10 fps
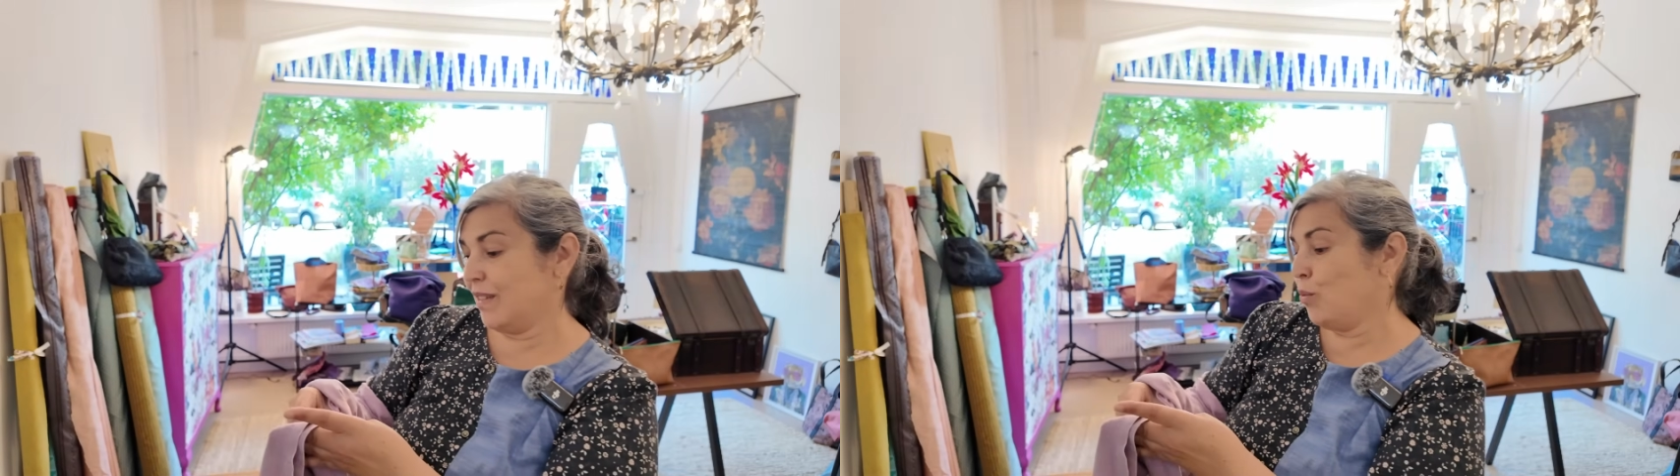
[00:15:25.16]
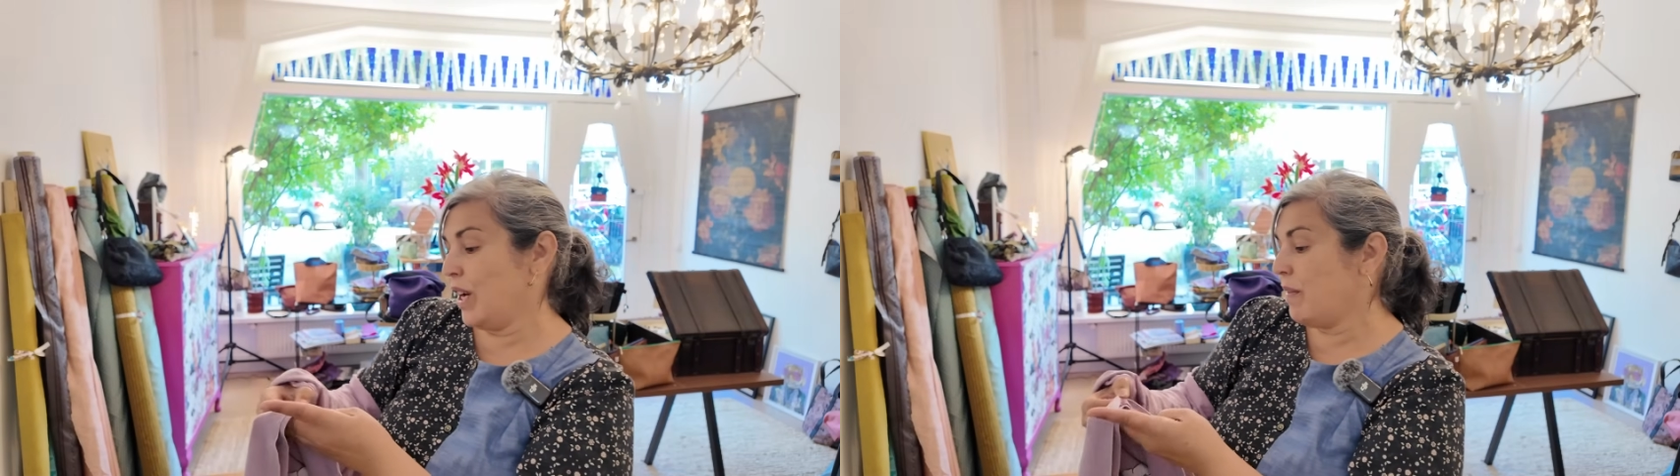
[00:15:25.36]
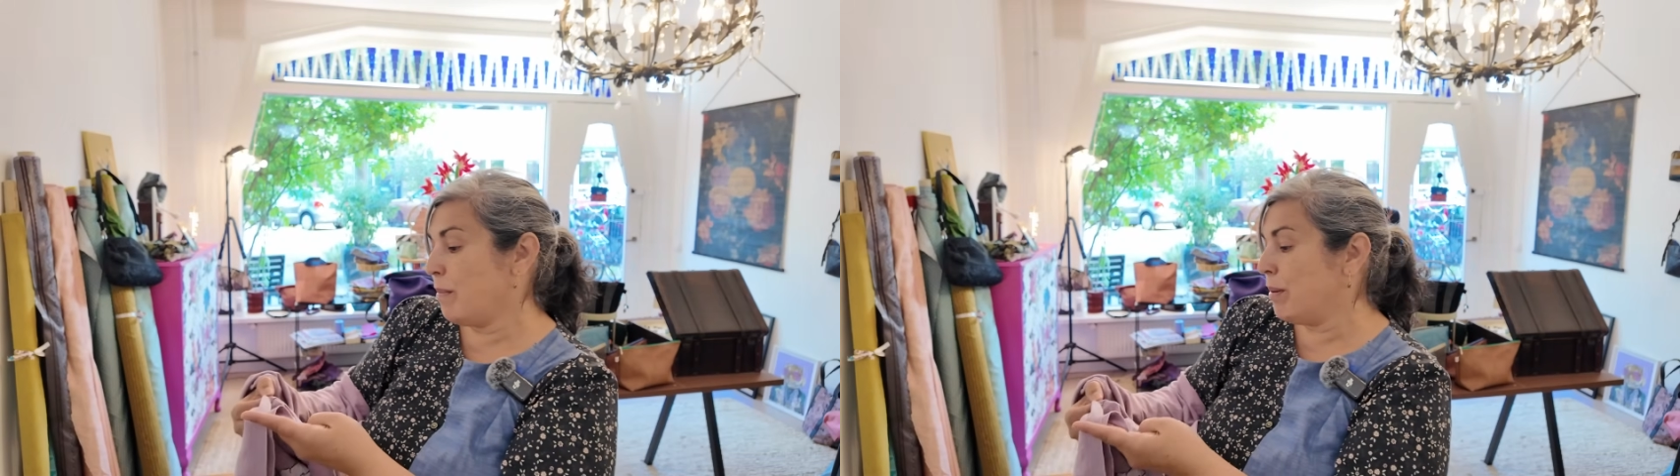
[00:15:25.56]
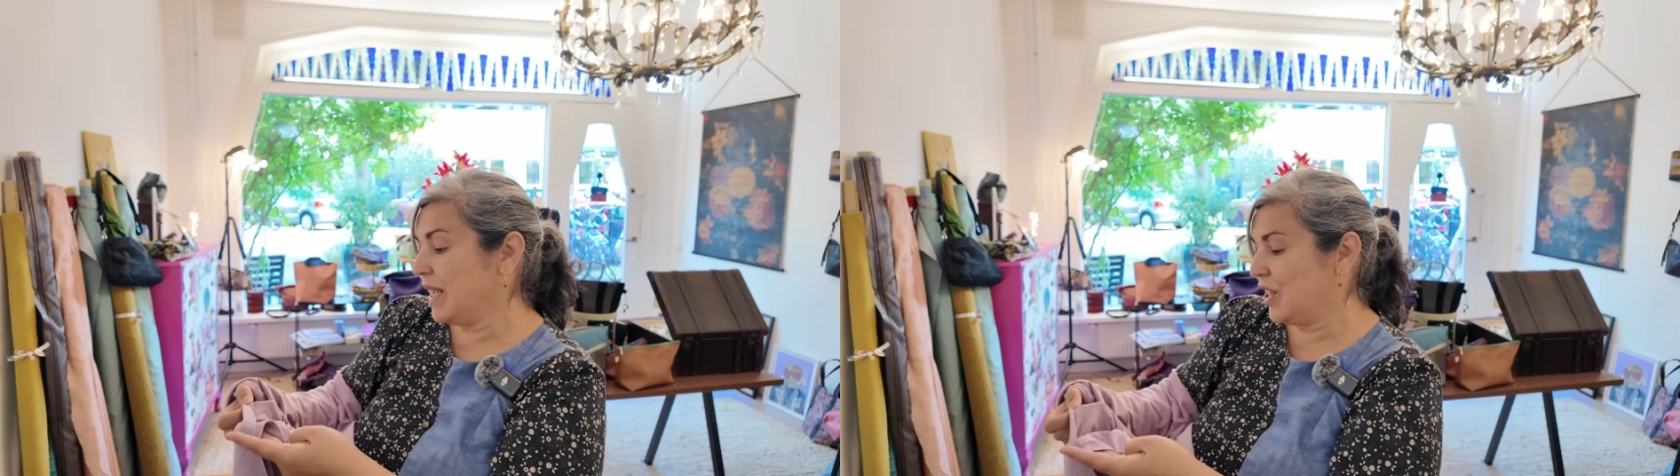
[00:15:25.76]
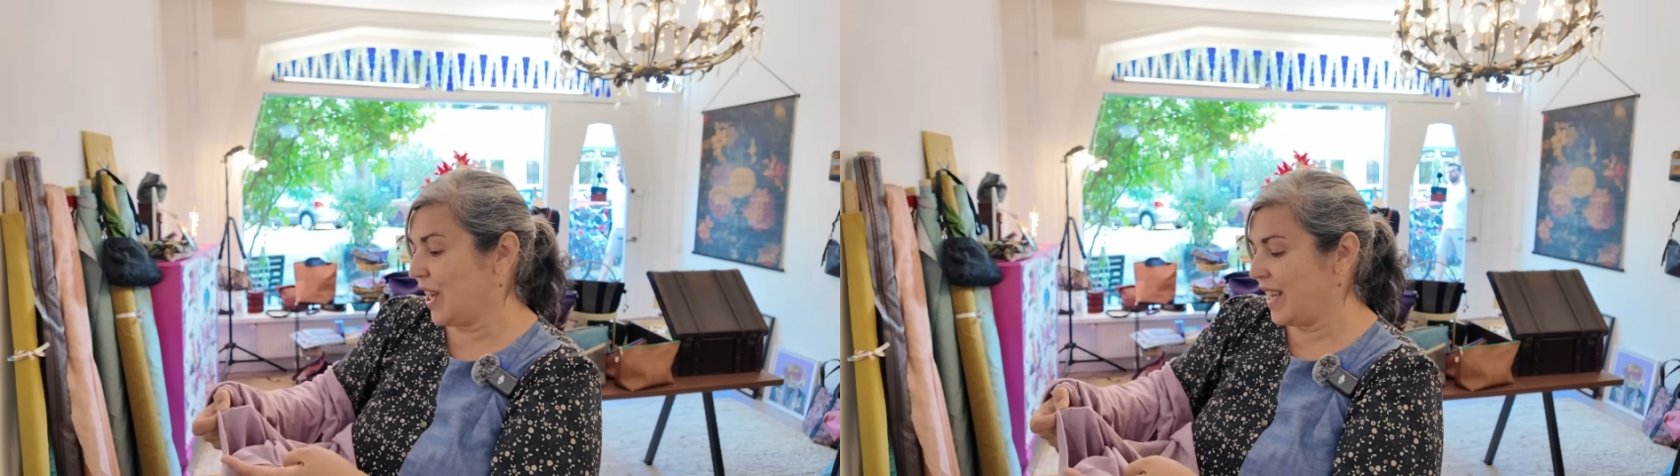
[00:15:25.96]
whatever
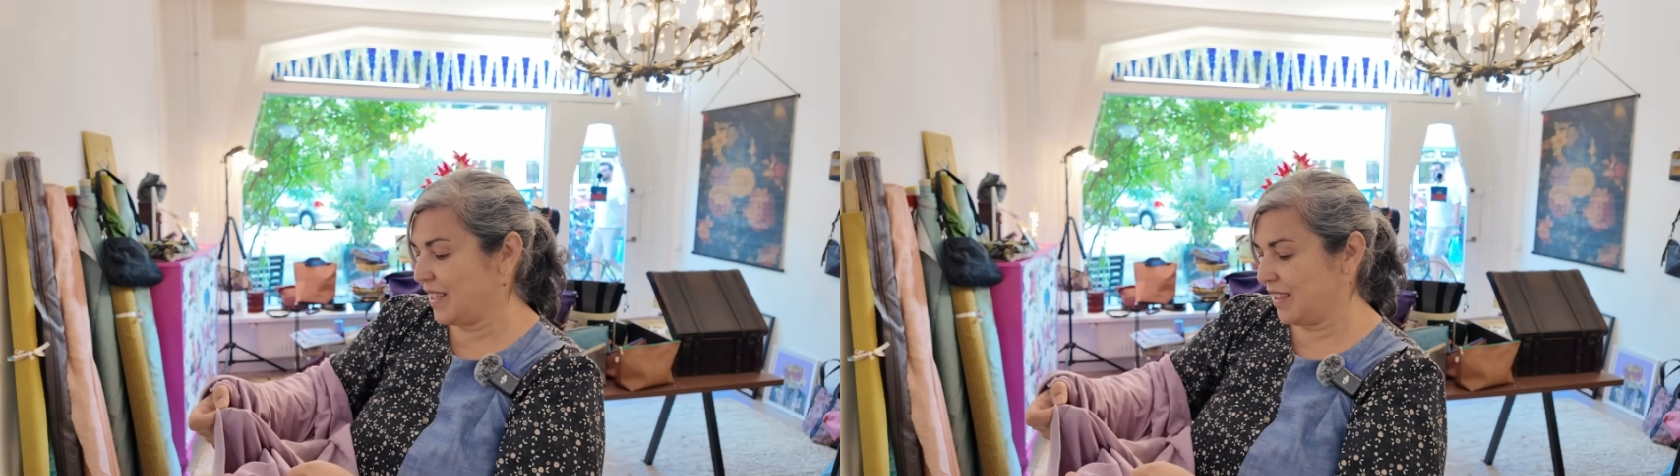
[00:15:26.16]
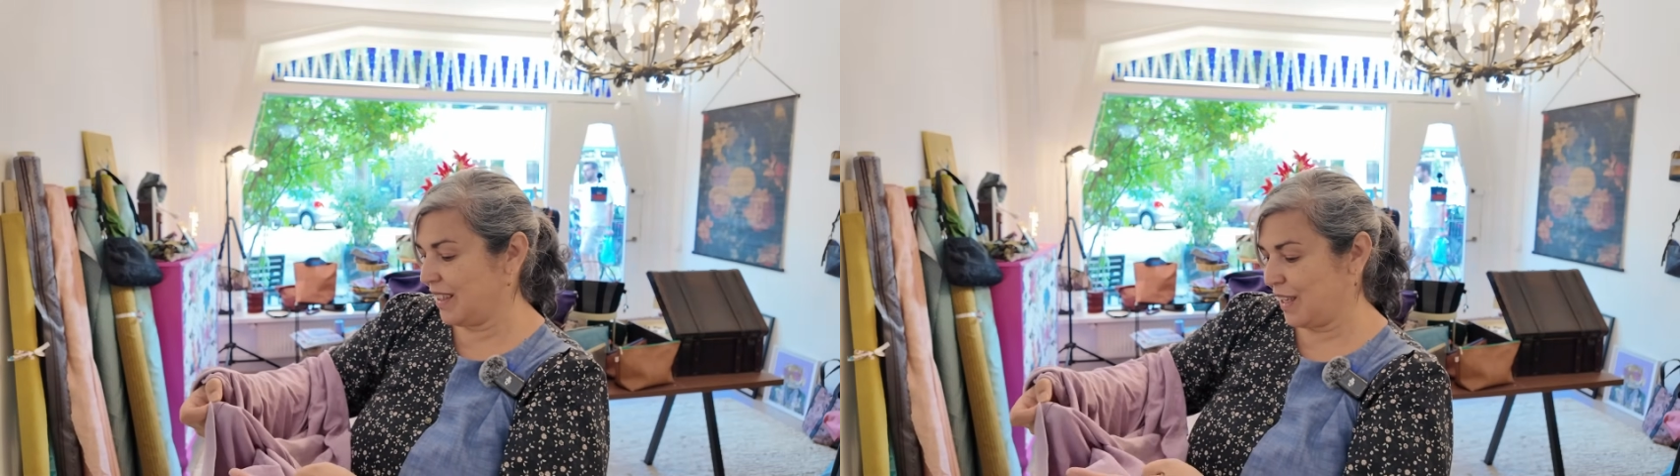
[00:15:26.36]
bleach agent